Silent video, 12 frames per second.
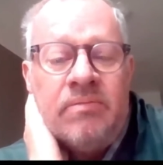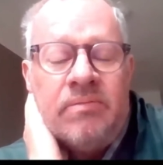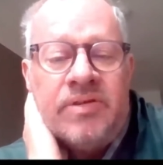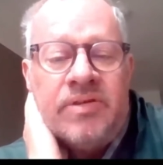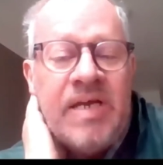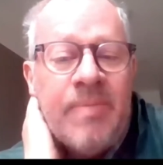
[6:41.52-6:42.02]

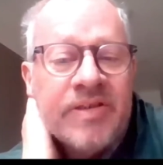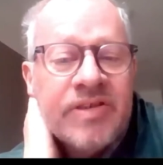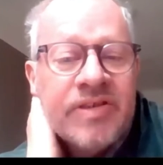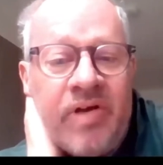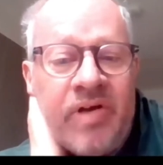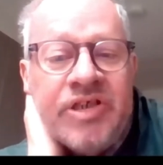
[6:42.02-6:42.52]
the team
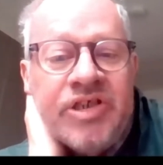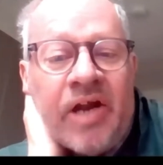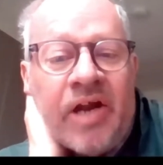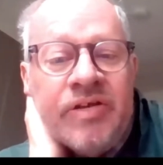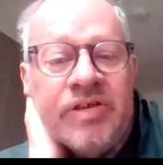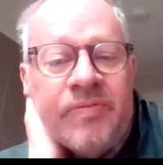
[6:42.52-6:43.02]
hasn't really
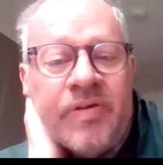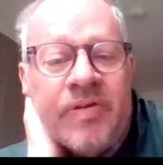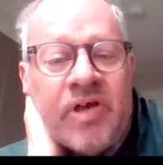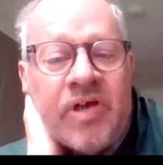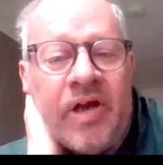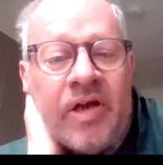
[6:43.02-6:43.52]
challenged for the
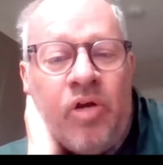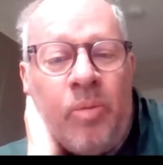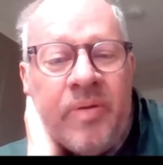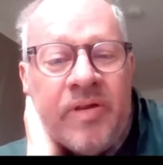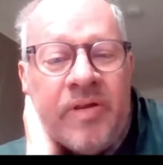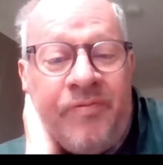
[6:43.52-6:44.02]
title. You'll
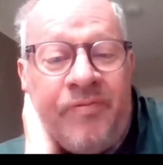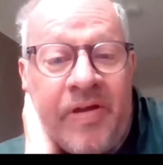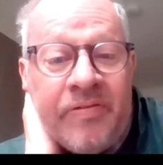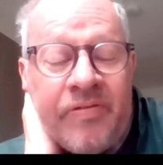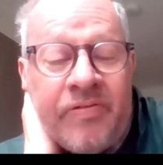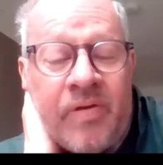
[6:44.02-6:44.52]
be the
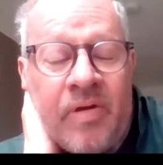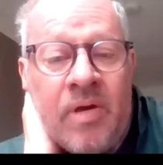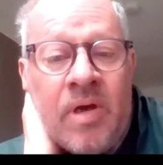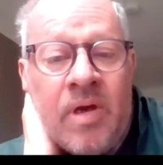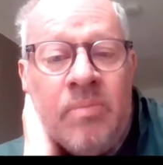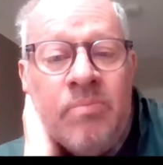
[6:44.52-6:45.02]
fifth
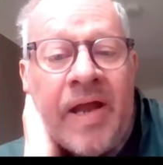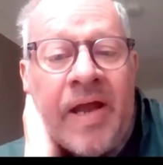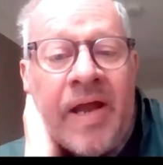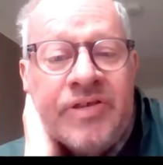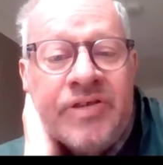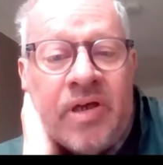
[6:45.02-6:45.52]

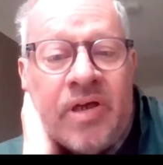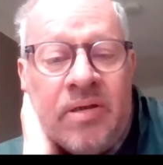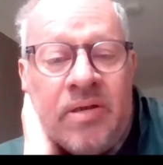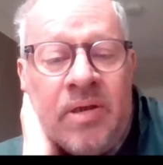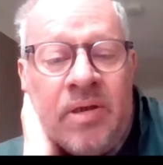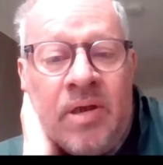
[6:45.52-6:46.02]
manager
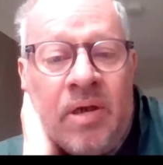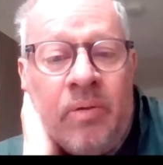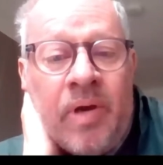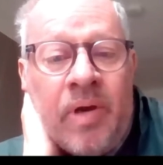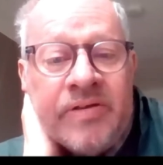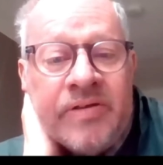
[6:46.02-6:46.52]

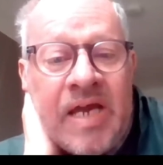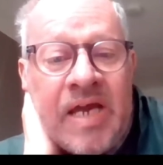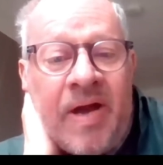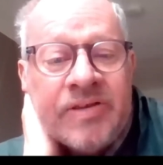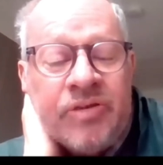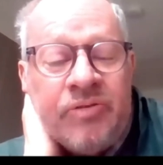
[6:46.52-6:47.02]
where the
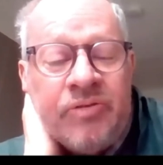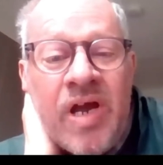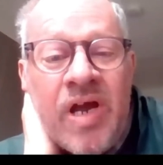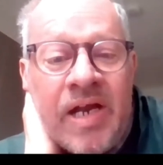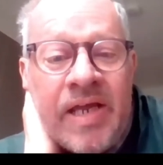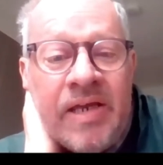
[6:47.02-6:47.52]
team hasn't
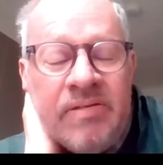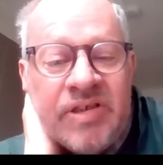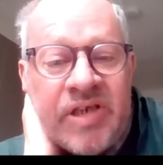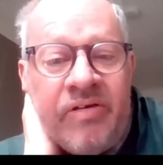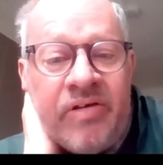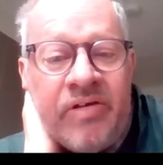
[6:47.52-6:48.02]
really
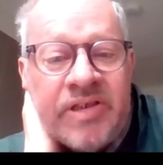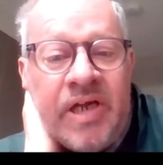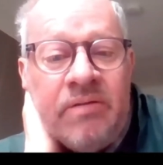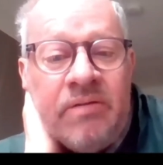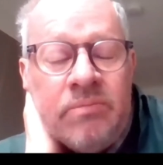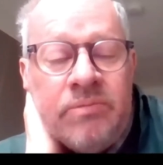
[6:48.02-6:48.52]

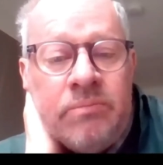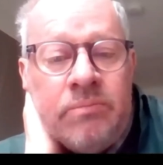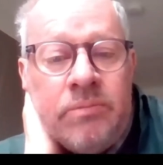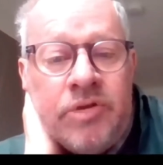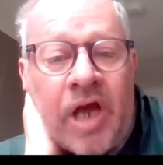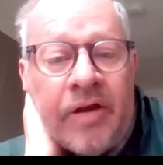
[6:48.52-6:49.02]
seriously
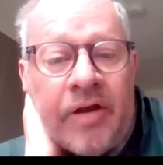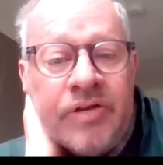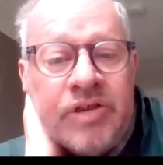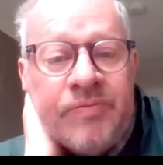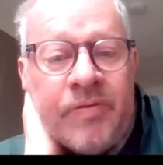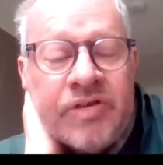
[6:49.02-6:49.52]

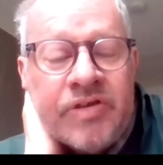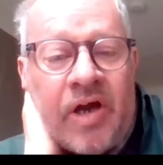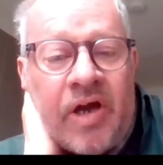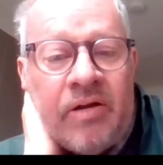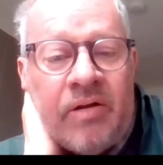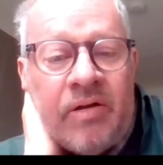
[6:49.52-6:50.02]
challenge for the
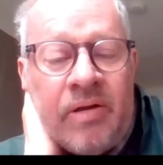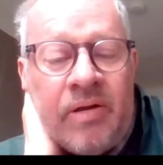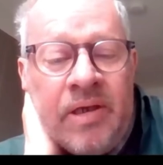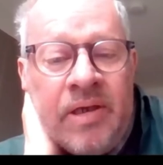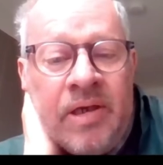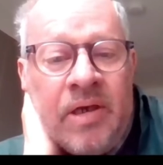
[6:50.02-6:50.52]
title.
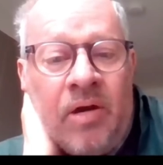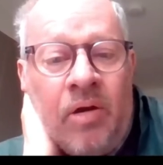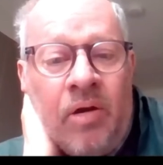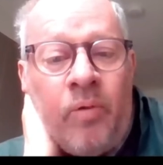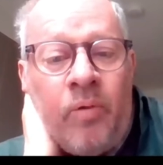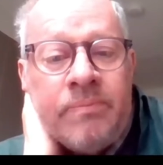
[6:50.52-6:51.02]

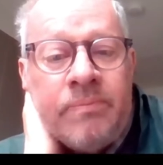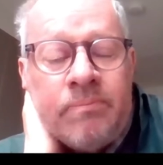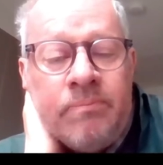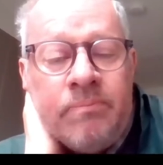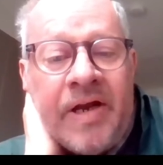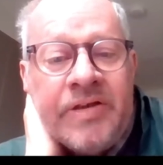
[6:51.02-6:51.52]
All the
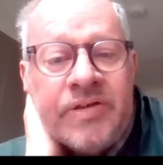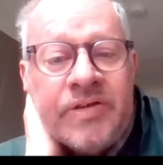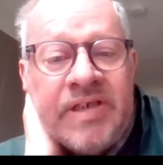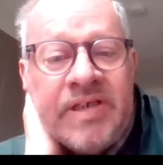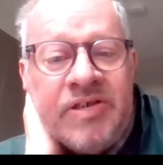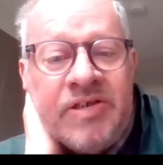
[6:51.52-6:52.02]
managers
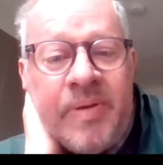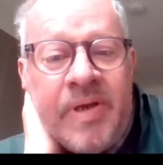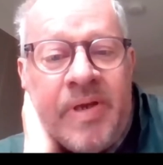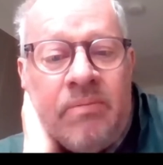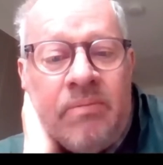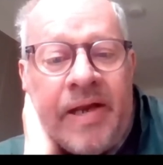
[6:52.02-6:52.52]
seem to
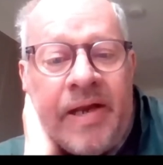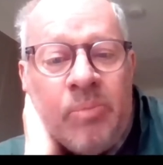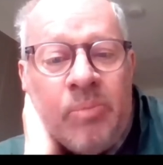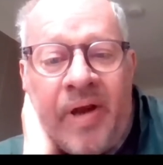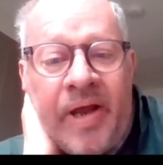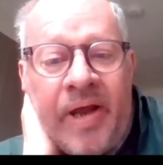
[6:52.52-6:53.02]
be getting the
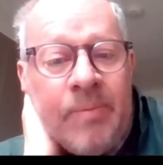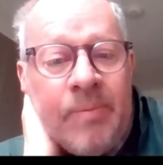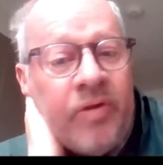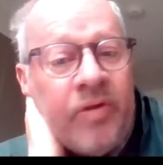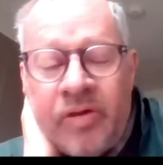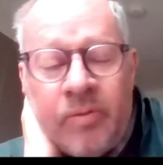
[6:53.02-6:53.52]
blame.
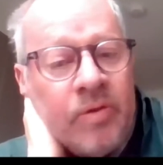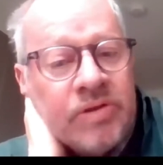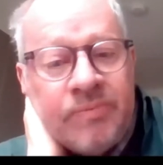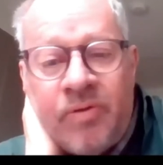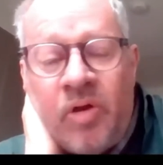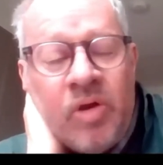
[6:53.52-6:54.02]
All the other
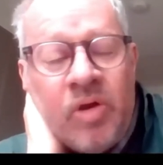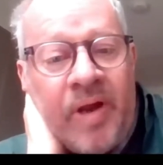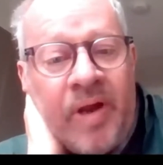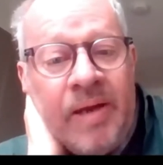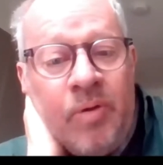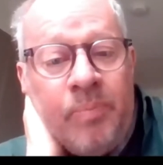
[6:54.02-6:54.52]
ones have got the
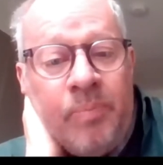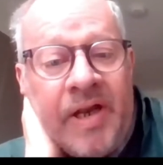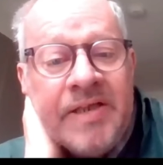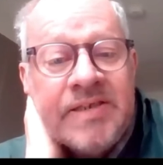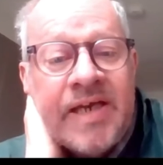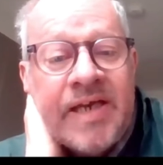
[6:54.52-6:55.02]
blame. You're
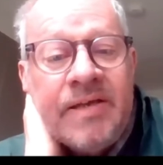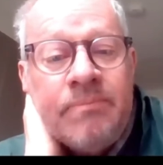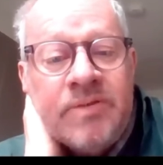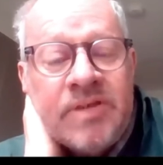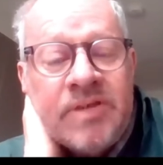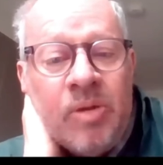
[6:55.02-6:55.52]
beginning to get
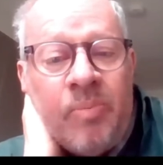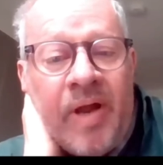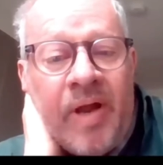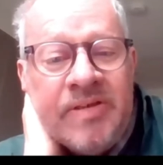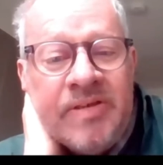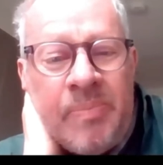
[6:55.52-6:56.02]
some of the
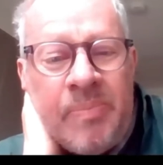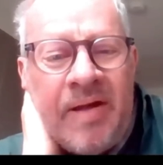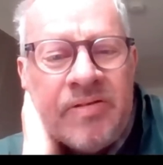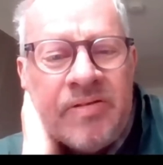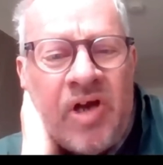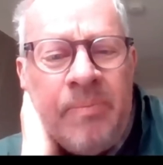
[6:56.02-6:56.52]
blame. Is it
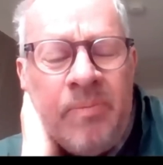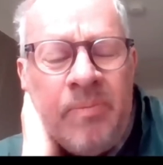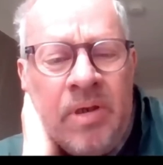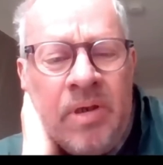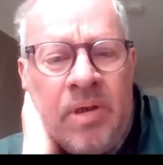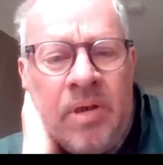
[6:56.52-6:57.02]
about time